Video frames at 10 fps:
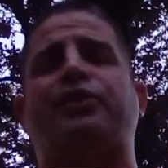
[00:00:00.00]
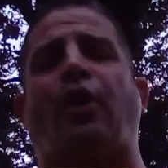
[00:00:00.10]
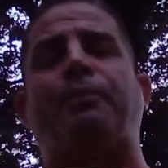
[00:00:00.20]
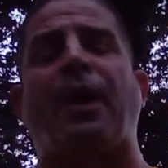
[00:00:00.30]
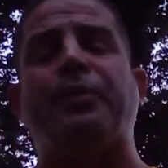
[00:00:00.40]

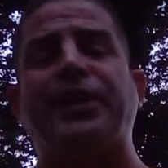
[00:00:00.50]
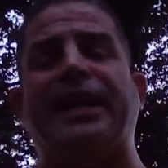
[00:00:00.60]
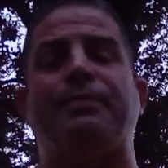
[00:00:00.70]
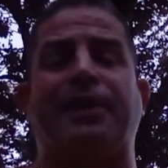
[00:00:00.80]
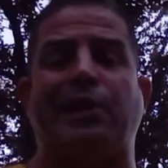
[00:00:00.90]
start a problem with
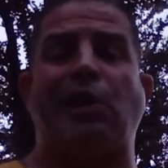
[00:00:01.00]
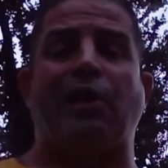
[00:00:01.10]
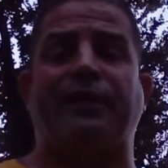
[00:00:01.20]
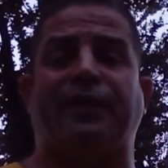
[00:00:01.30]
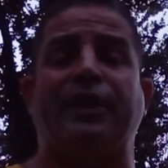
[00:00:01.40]
anybody in
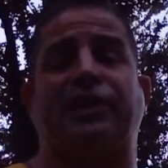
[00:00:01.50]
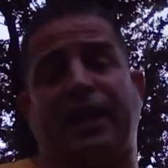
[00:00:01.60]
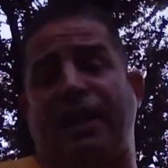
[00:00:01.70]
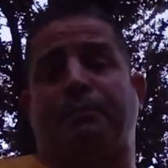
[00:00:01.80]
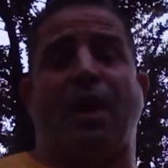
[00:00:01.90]
Cardiff, unless they
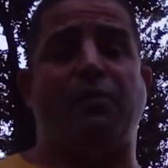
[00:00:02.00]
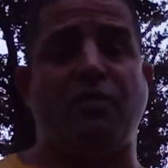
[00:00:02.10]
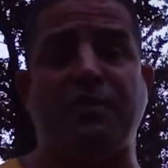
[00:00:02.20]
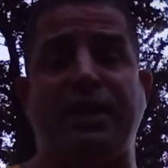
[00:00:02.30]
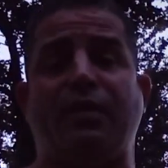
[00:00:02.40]
got a problem
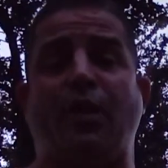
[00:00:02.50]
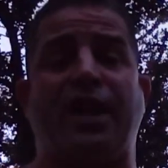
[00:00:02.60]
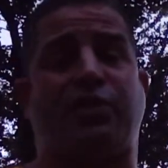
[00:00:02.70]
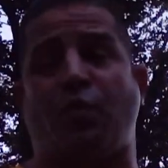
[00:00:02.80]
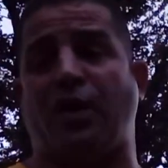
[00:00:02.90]
with me and
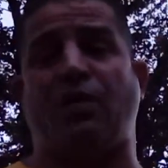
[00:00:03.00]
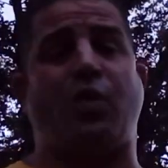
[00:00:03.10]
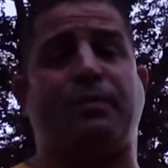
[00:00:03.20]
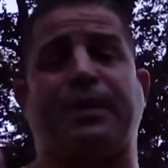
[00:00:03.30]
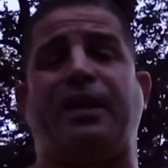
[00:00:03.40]
it's
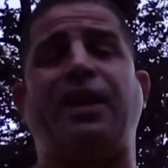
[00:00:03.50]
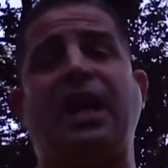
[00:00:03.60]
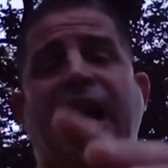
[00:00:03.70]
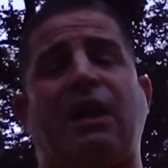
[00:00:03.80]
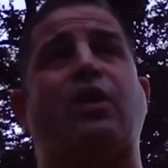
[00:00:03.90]
one-on-one, but
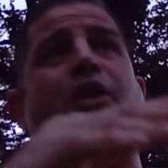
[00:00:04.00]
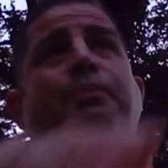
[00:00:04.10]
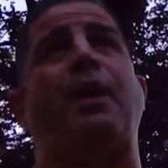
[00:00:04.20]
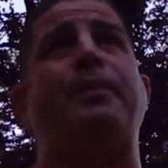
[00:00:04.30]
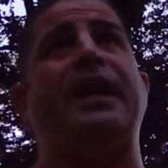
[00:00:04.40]
I don't got a
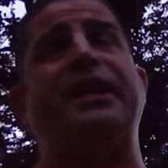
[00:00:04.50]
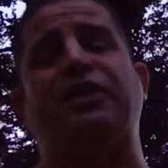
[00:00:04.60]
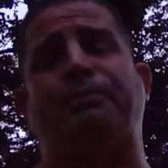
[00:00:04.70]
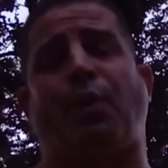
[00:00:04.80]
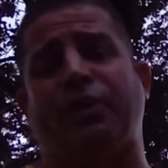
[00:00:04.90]
problem, and he's
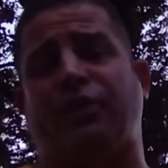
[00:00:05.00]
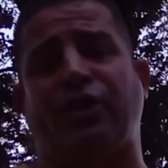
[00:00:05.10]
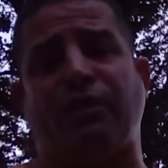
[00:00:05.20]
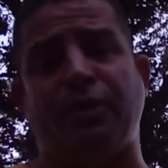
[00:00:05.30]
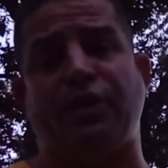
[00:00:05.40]
important to the
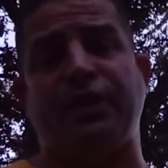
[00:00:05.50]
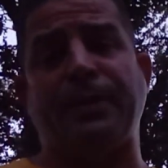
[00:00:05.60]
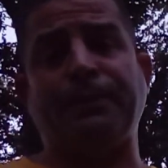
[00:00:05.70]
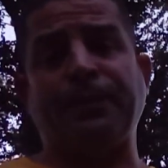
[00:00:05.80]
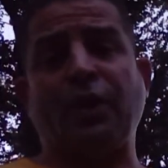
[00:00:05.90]
community.
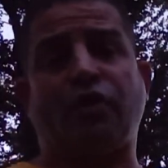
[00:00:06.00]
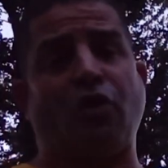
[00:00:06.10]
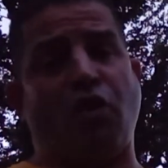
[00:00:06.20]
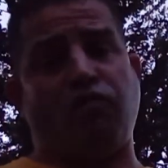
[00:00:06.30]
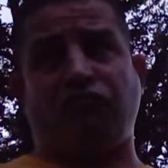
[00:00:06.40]

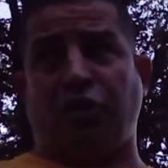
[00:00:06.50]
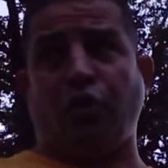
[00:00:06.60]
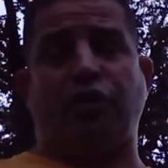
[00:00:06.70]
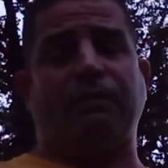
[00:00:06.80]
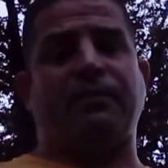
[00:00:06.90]
So
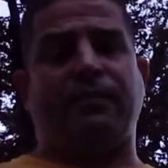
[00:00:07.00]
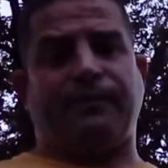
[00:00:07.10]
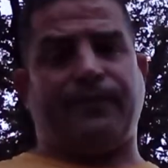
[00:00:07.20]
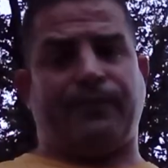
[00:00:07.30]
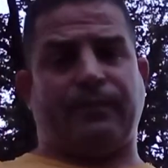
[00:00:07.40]
use him,
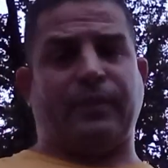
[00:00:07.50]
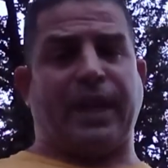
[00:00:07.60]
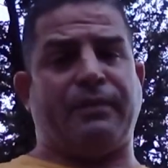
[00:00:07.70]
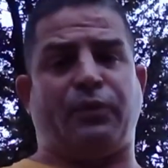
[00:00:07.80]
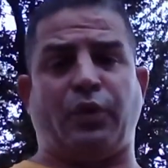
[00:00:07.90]
let
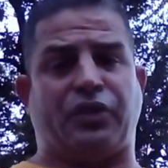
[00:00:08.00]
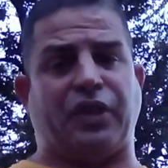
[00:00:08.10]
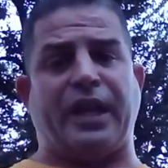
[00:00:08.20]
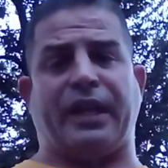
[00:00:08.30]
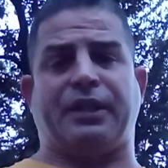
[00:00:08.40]
him do his
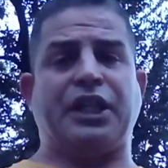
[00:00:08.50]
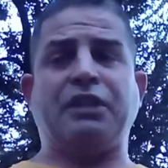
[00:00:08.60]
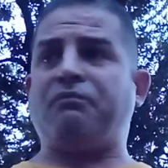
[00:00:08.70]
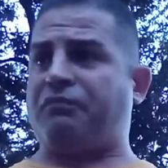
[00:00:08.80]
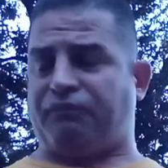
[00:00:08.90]
thing.
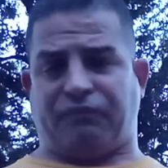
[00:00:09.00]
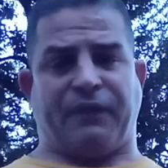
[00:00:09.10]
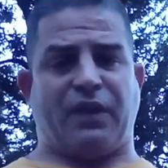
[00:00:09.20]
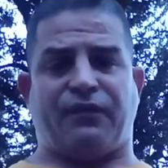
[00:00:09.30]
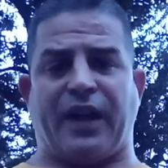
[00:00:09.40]
If
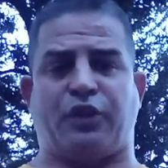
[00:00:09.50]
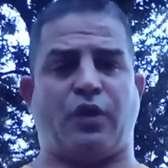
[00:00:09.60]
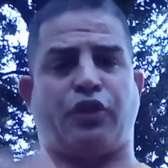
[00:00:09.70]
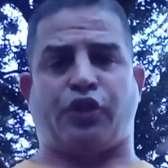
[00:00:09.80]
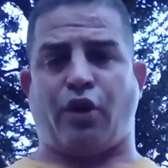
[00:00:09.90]
he invites you
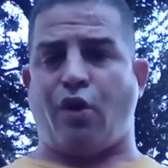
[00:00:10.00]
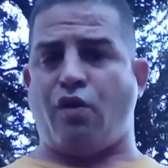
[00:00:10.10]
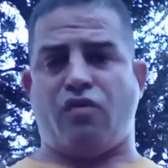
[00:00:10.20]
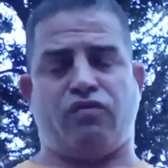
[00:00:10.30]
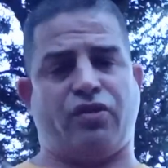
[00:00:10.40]
on a
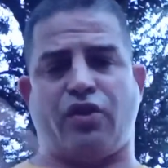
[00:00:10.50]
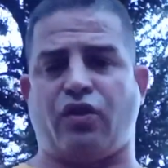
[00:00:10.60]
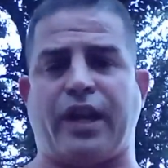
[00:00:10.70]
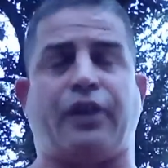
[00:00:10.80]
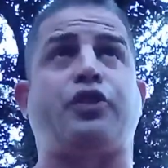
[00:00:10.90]
show, you know,
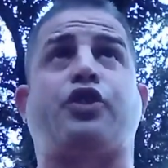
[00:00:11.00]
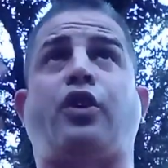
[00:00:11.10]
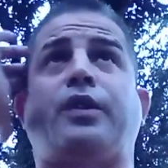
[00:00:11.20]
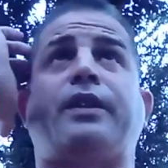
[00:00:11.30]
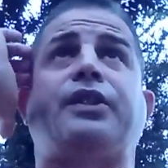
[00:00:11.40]
get on the
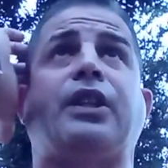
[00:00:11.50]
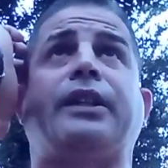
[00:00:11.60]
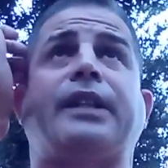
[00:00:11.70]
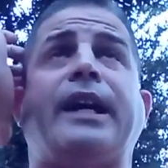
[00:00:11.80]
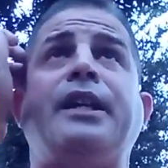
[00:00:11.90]
show and everything like
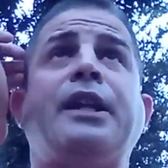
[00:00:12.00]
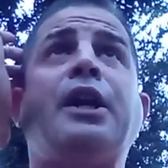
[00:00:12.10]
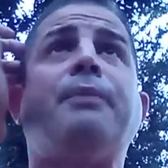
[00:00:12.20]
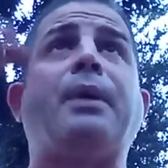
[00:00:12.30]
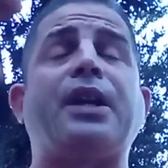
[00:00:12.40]
that.
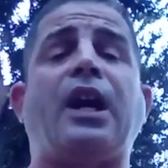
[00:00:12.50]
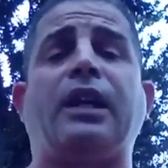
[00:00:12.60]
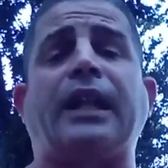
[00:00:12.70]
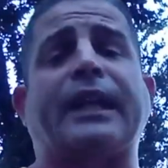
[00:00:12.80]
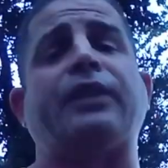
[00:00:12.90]
But
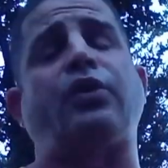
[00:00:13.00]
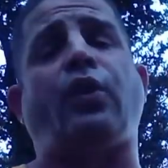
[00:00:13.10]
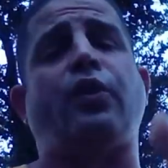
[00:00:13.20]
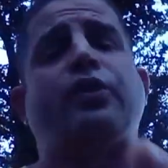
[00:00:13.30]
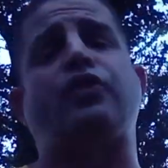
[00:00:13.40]
like I told